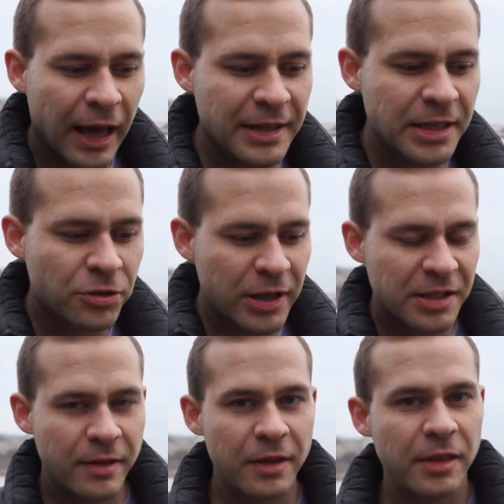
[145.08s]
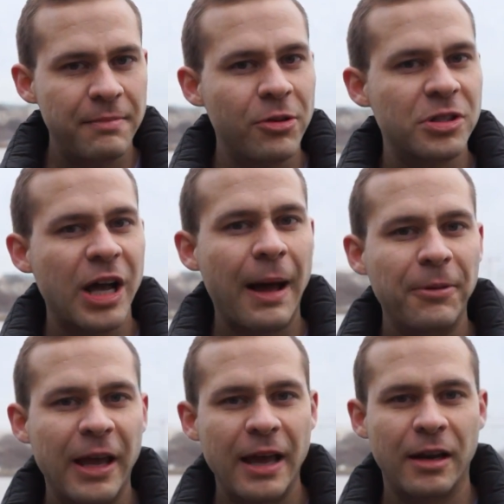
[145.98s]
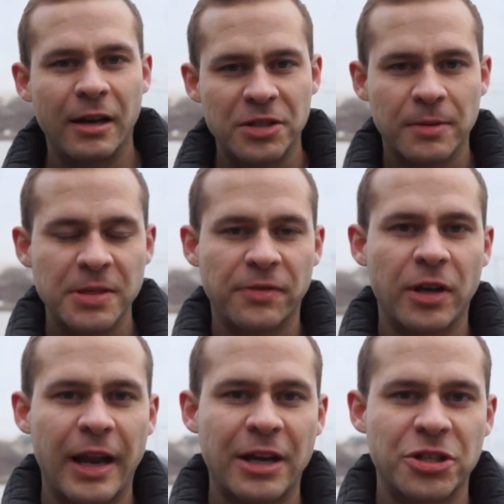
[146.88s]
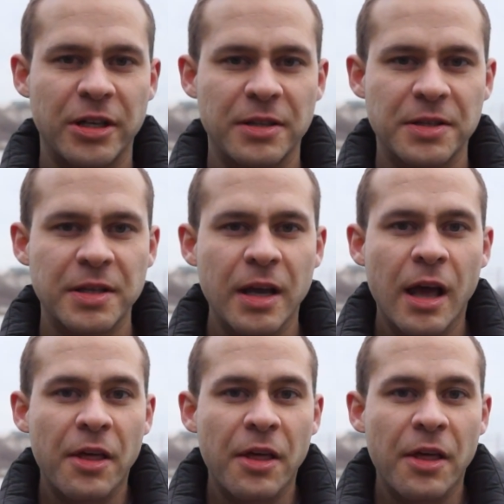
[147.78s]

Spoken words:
And it's interesting that the most complicated in terms of connections